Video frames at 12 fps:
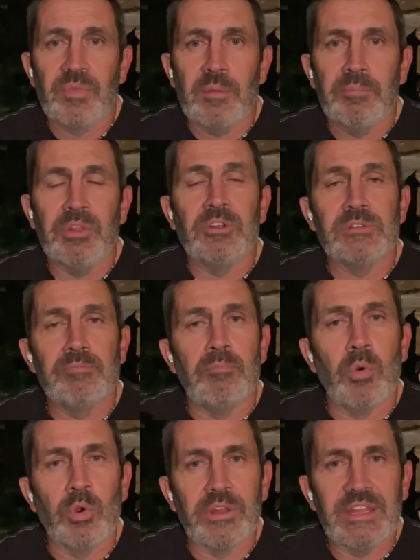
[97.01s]
but there's
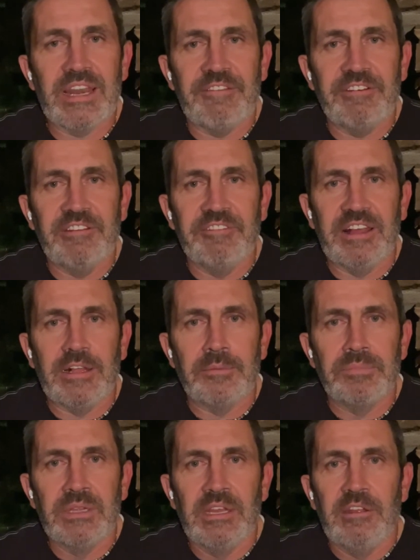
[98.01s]
more that I've
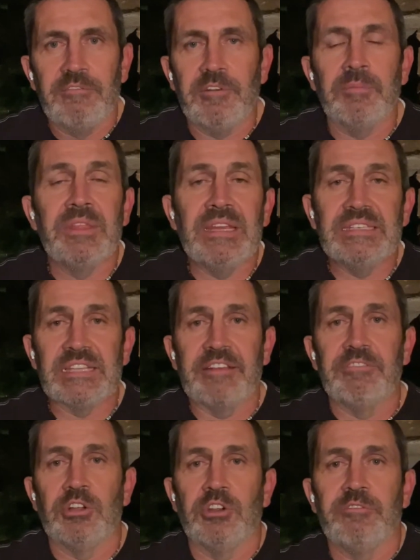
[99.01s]
developed from things
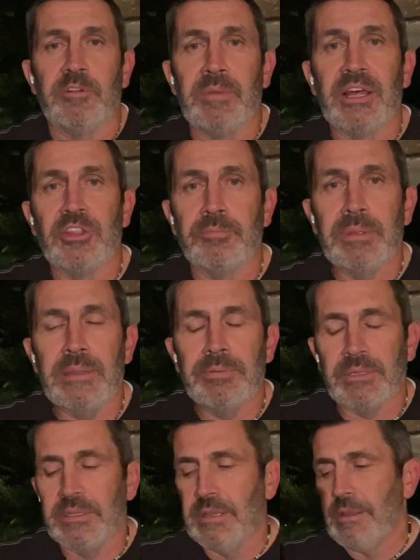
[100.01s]
I've learned from other people.